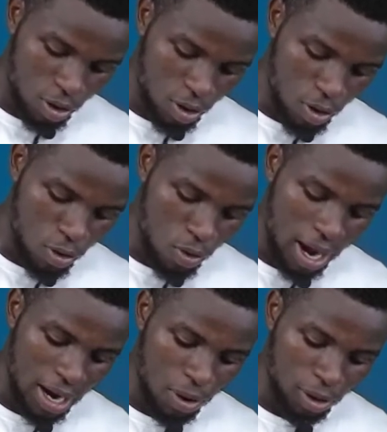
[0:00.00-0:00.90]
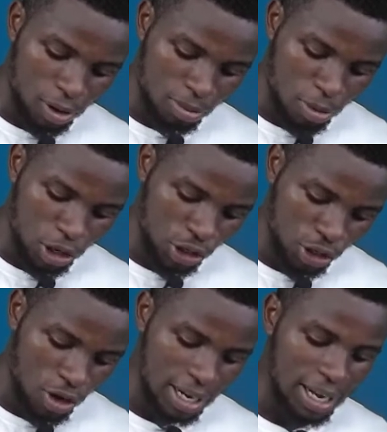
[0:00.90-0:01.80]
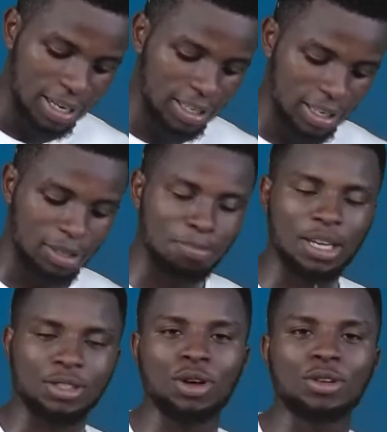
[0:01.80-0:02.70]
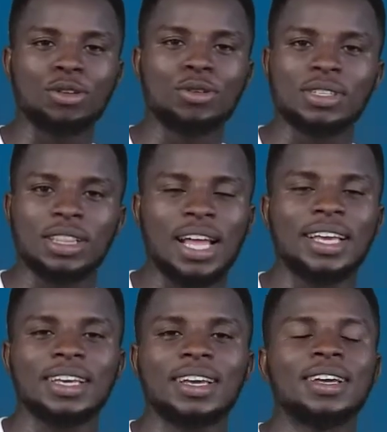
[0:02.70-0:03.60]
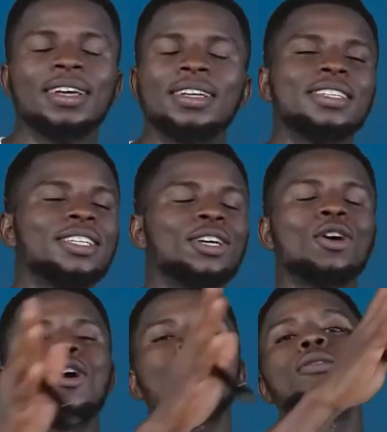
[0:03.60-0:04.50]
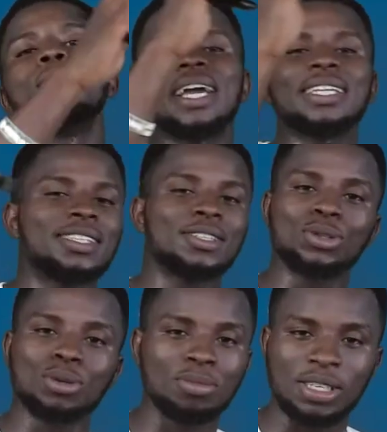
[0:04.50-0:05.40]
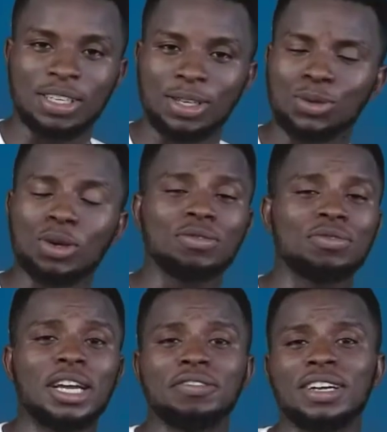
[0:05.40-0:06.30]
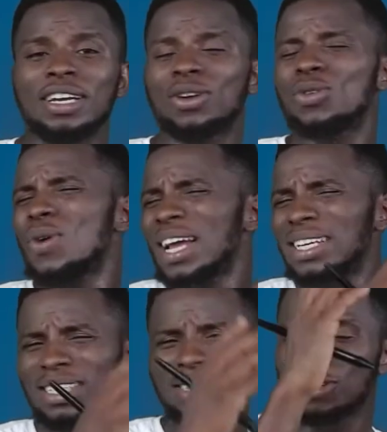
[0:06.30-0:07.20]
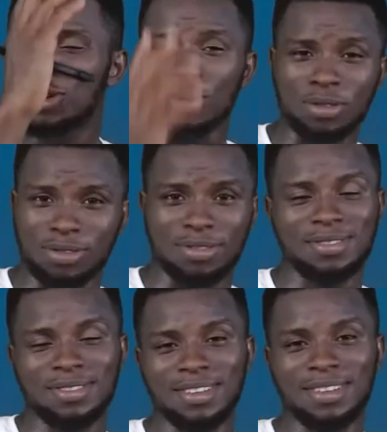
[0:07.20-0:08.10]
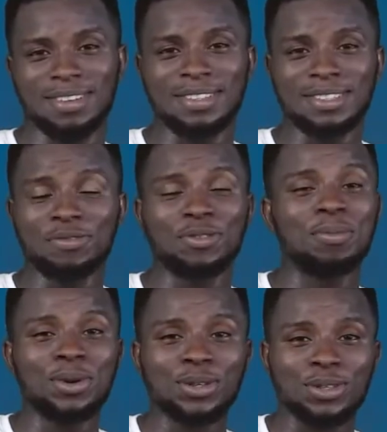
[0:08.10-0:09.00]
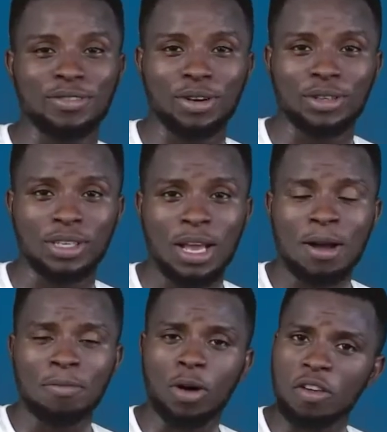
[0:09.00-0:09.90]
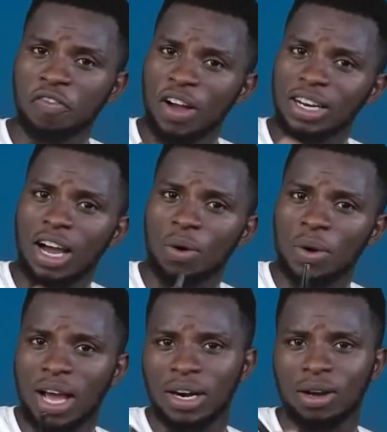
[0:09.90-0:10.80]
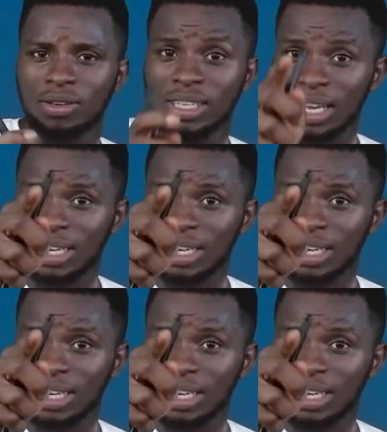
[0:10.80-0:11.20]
Oh, while I was much younger, this method looks like the almighty to me. It was very, very quite difficult for most of us. But we found our way around it.